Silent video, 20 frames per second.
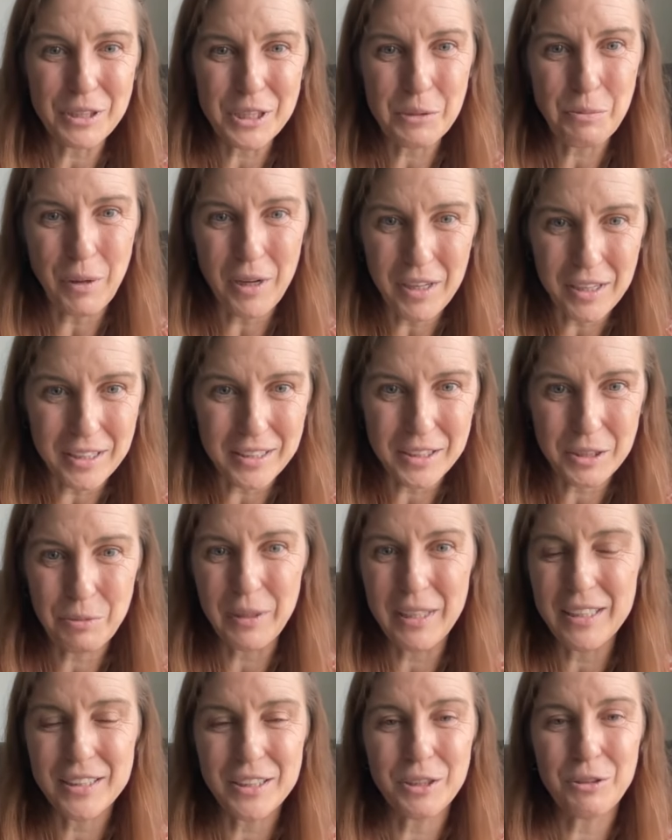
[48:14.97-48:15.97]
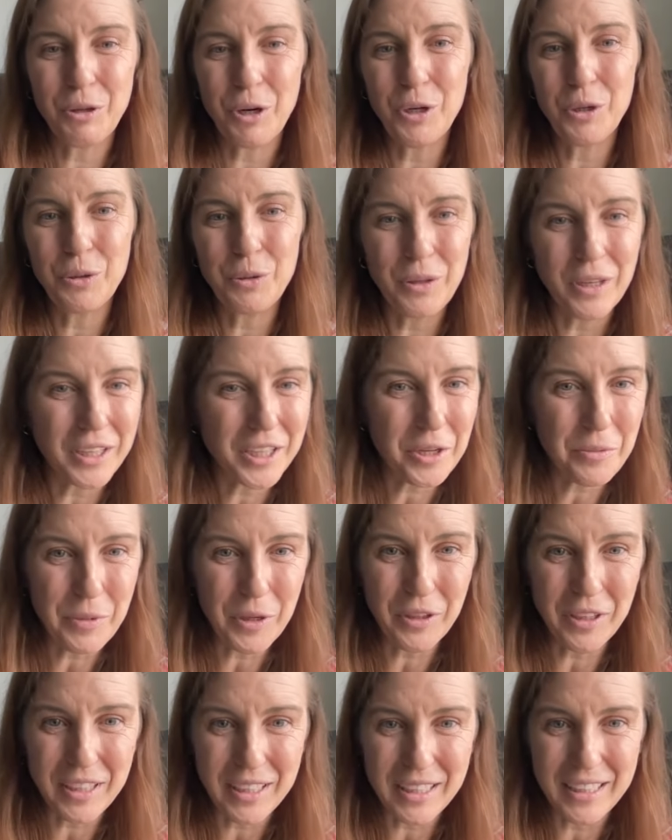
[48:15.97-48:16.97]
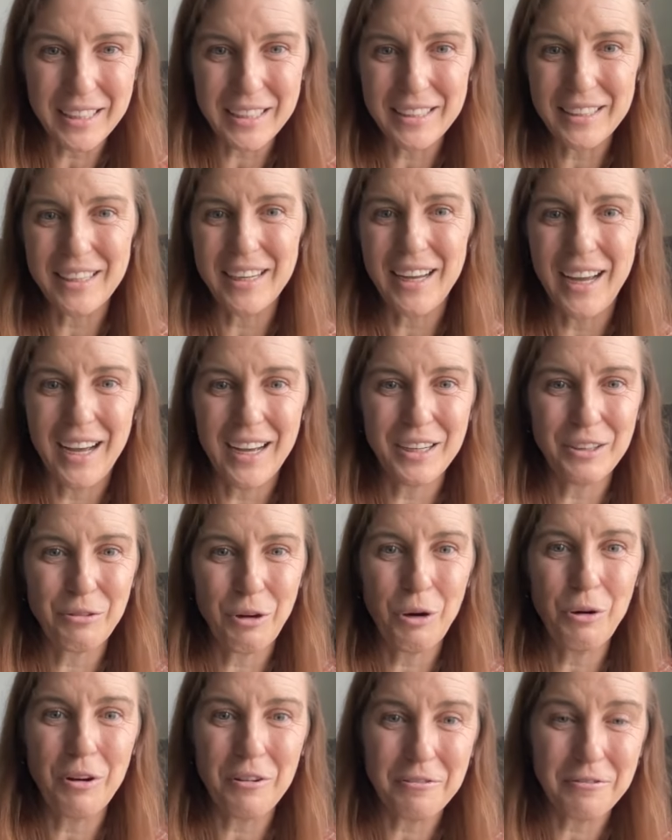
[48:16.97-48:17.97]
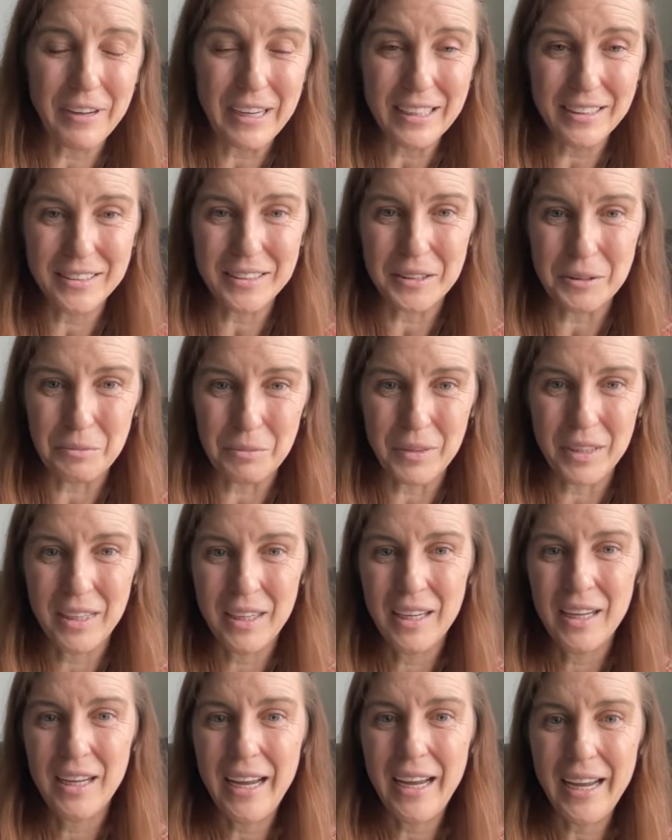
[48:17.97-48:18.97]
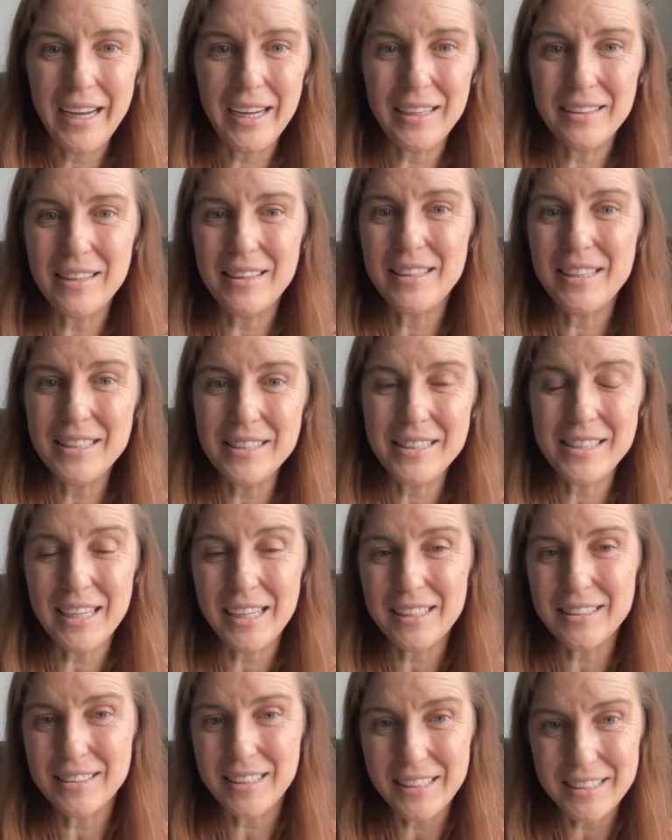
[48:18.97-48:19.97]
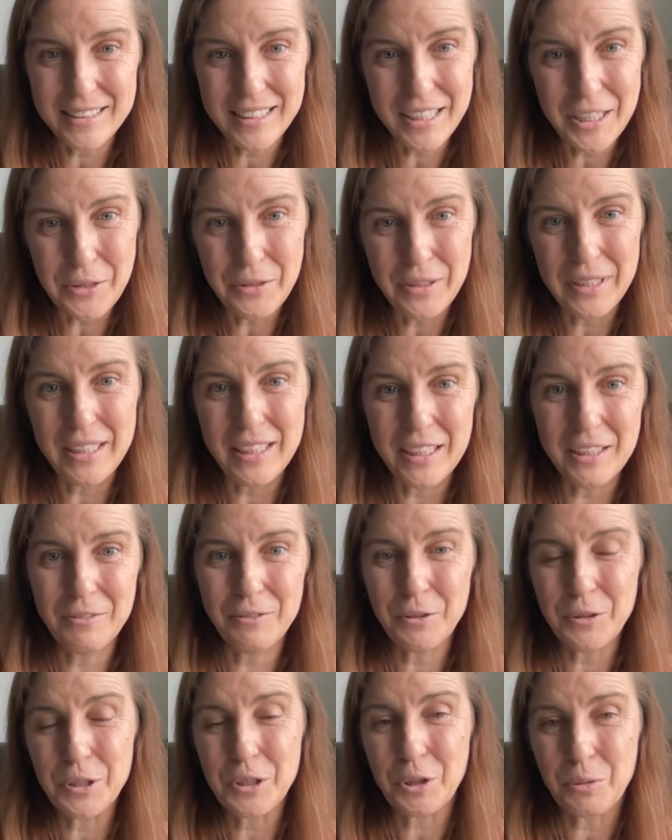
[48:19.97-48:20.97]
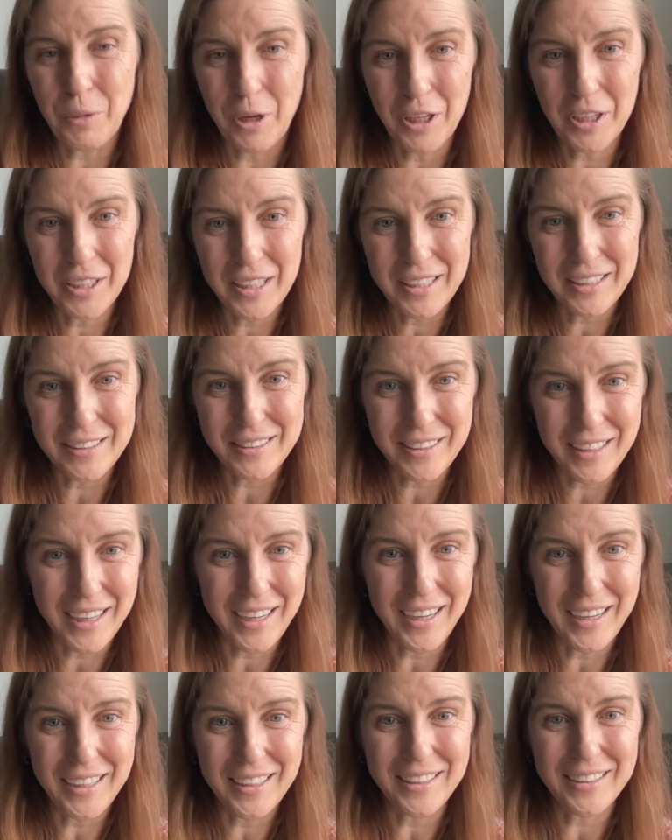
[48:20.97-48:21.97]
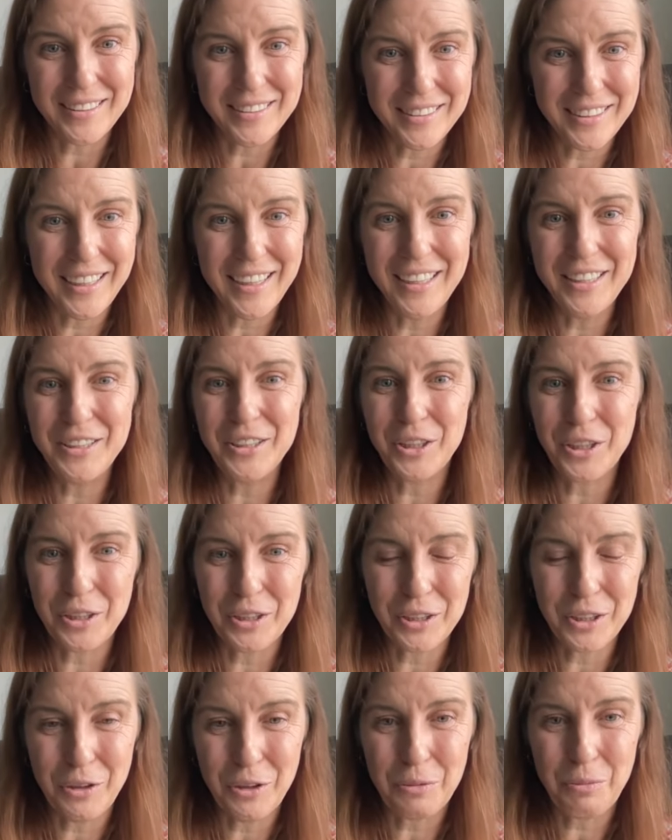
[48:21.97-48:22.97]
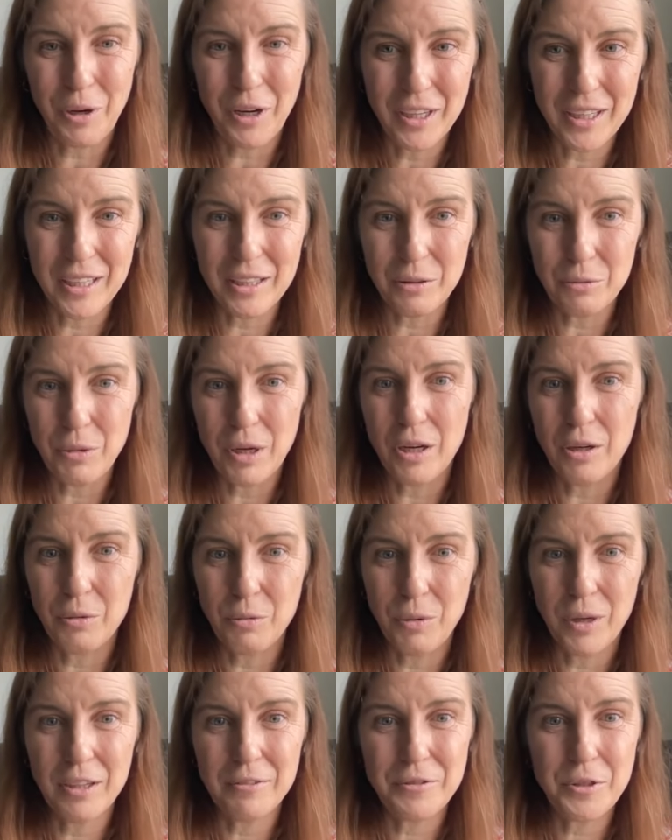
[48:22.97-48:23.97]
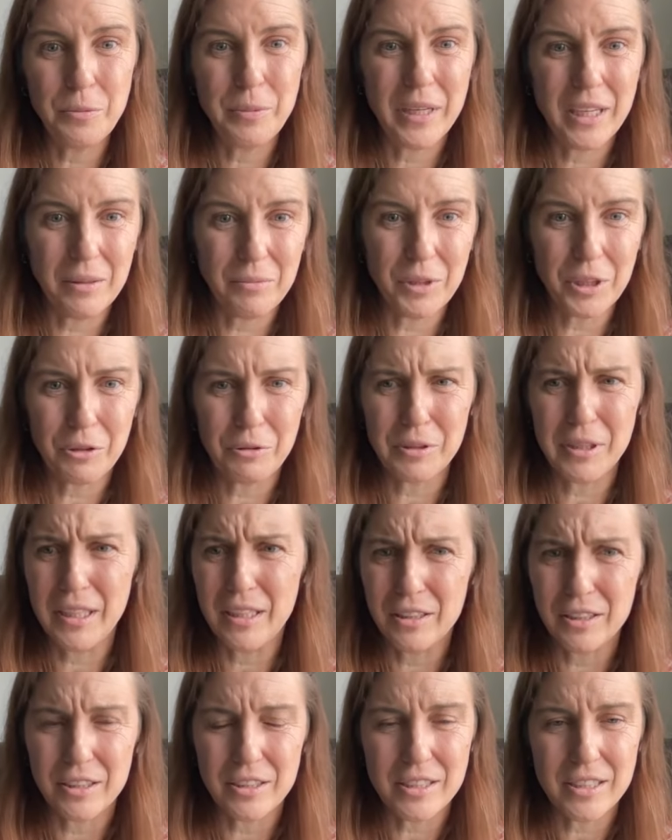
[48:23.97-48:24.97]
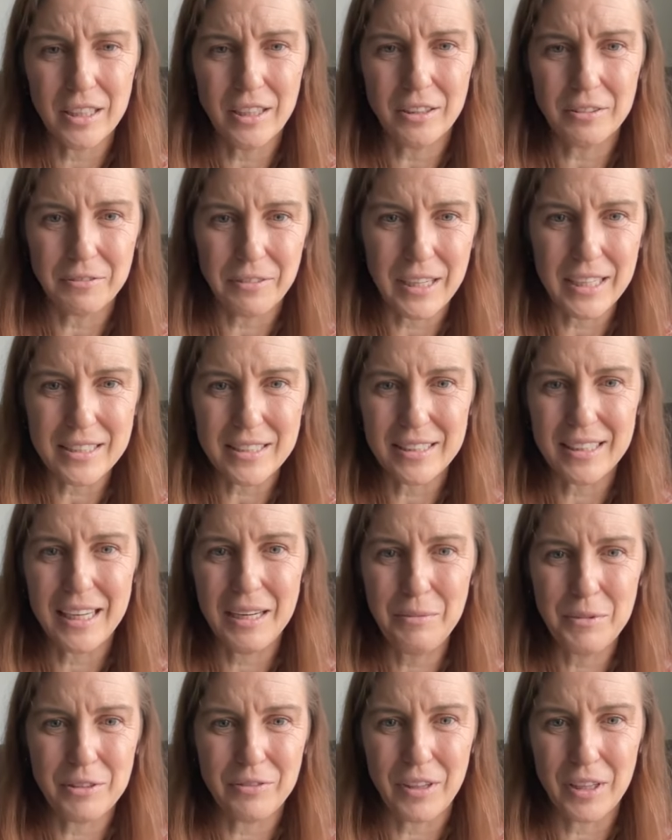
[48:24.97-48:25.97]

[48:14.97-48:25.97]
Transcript: response. Yep. We get to grow a community, uh, grow a fandom. And these days they say you need influencer marketing uh, in your go-to-market. Well, what if you become the creator yourself as the game